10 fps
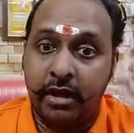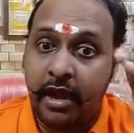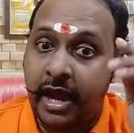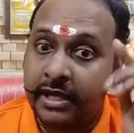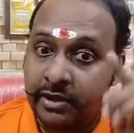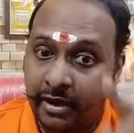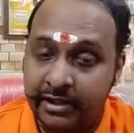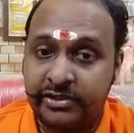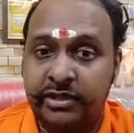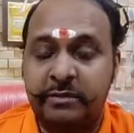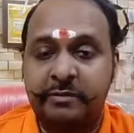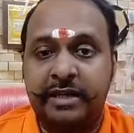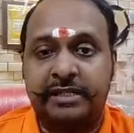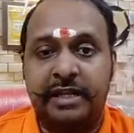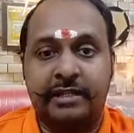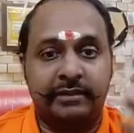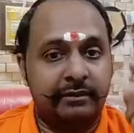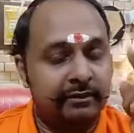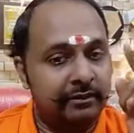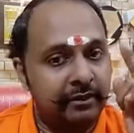And also remember that
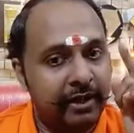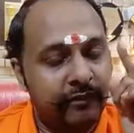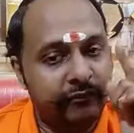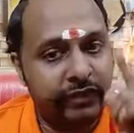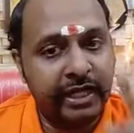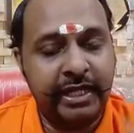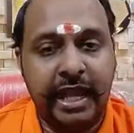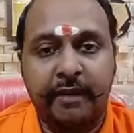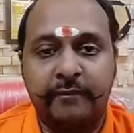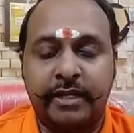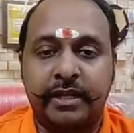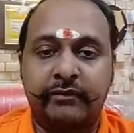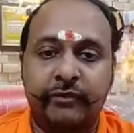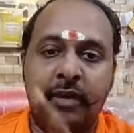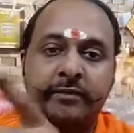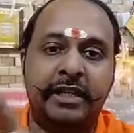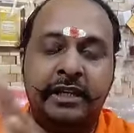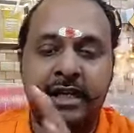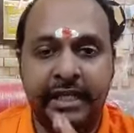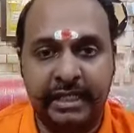every time inform the
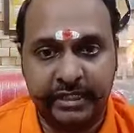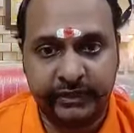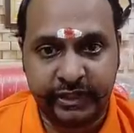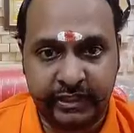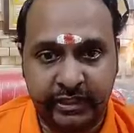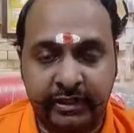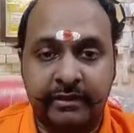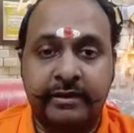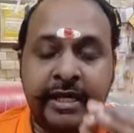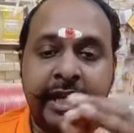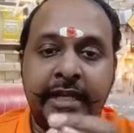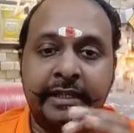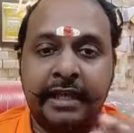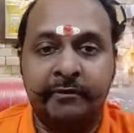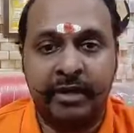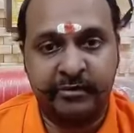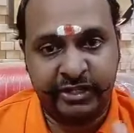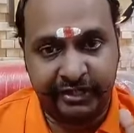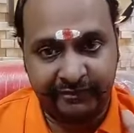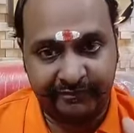clinical instructor, take their
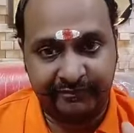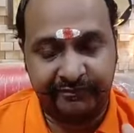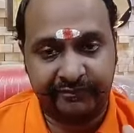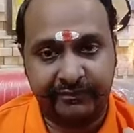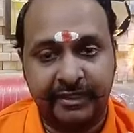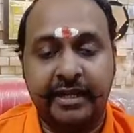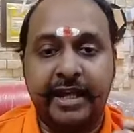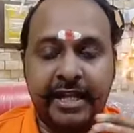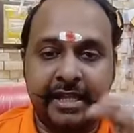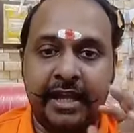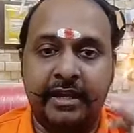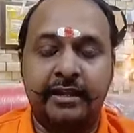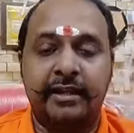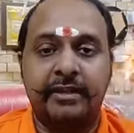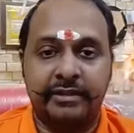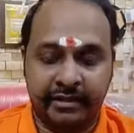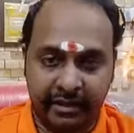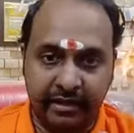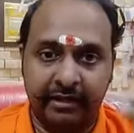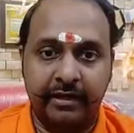permission. Tell that,
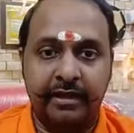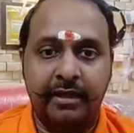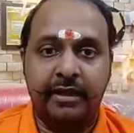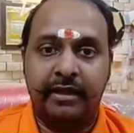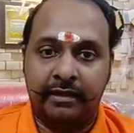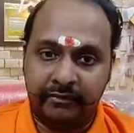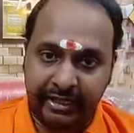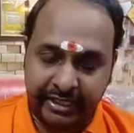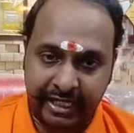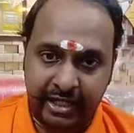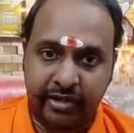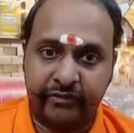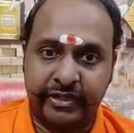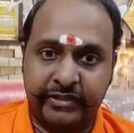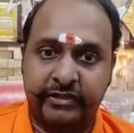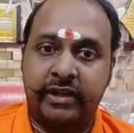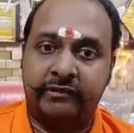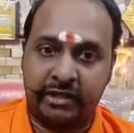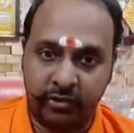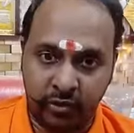sir, we 10 of us,
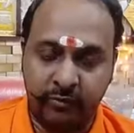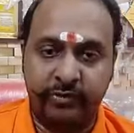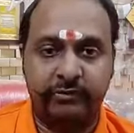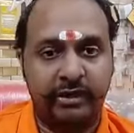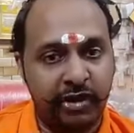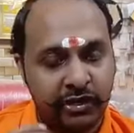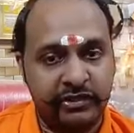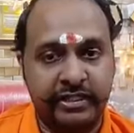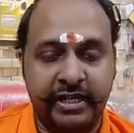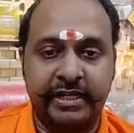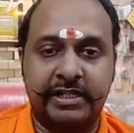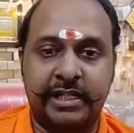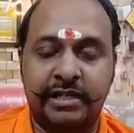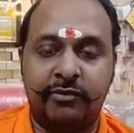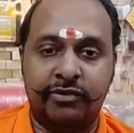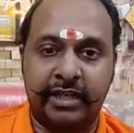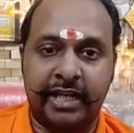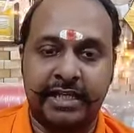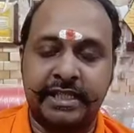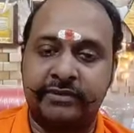our group, we want to sit and discuss about the
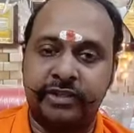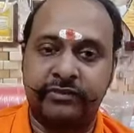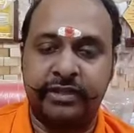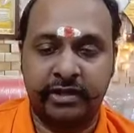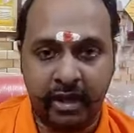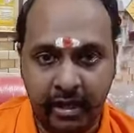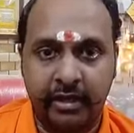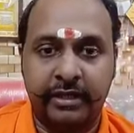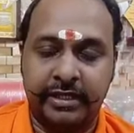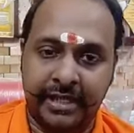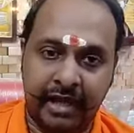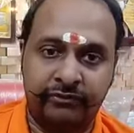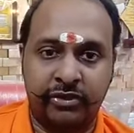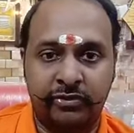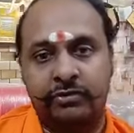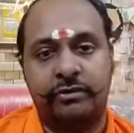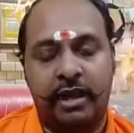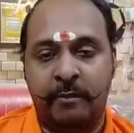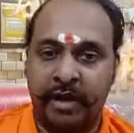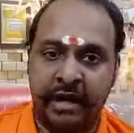cases which we saw in the afternoon
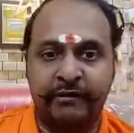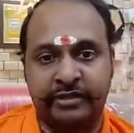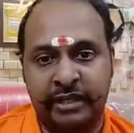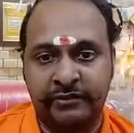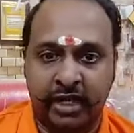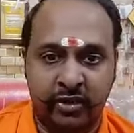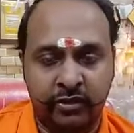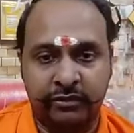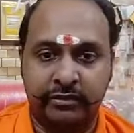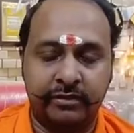among ourselves alone.